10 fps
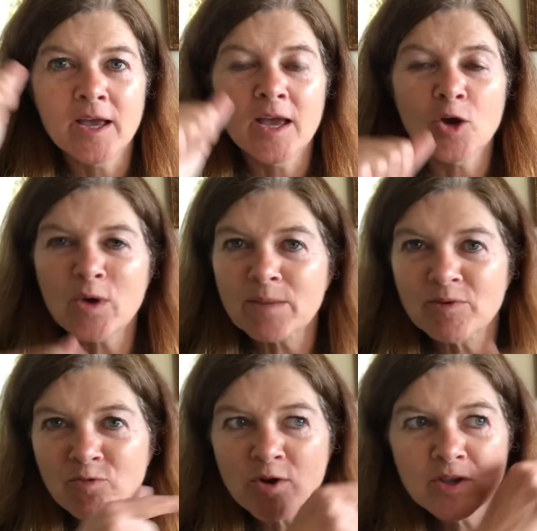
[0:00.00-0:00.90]
quick,
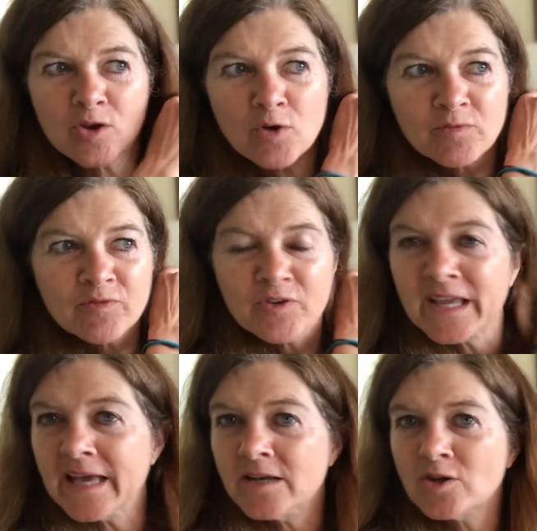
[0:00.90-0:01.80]
before you go
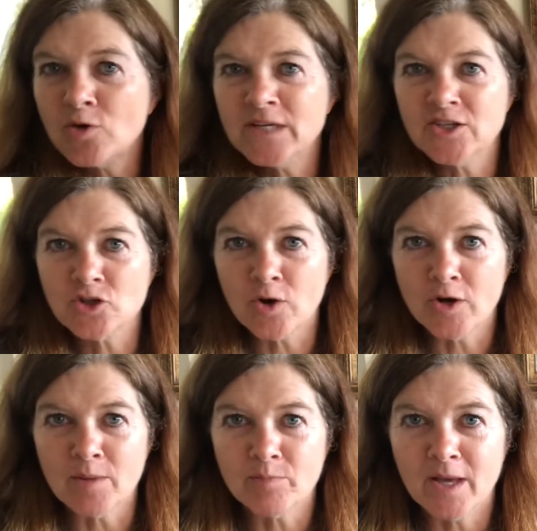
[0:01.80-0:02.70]
teach a
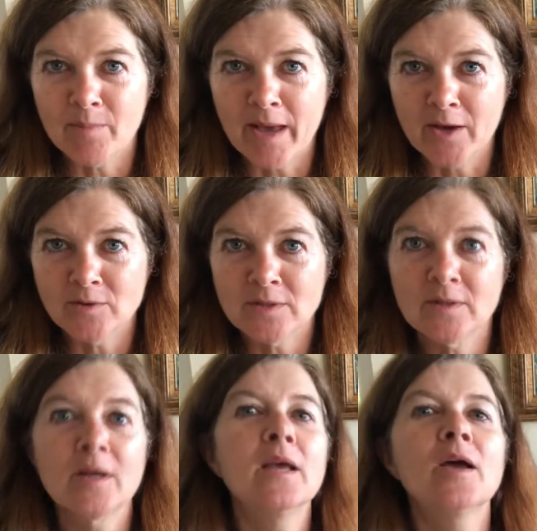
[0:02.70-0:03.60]
grown-up about
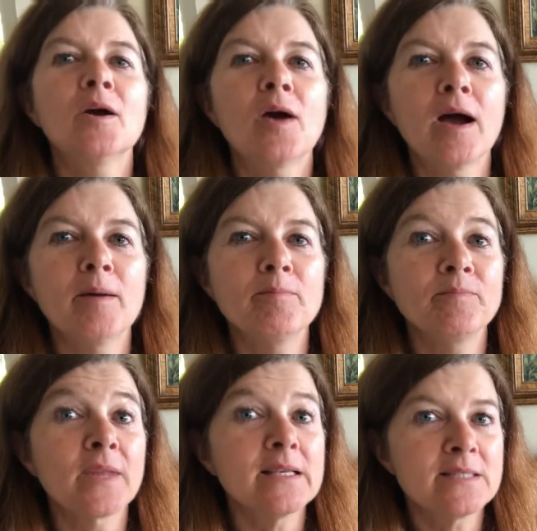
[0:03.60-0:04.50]

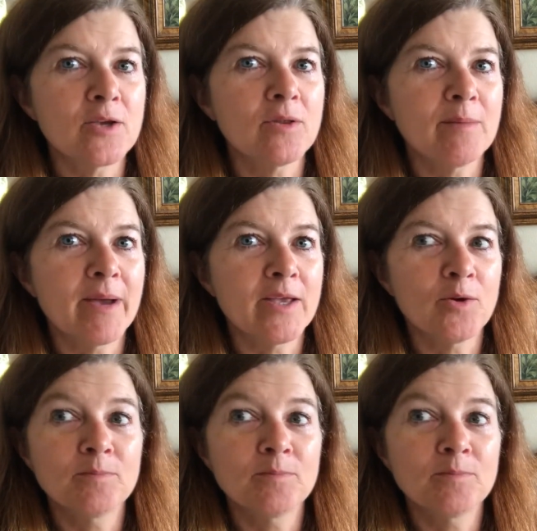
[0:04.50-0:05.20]
Cinco de Mayo.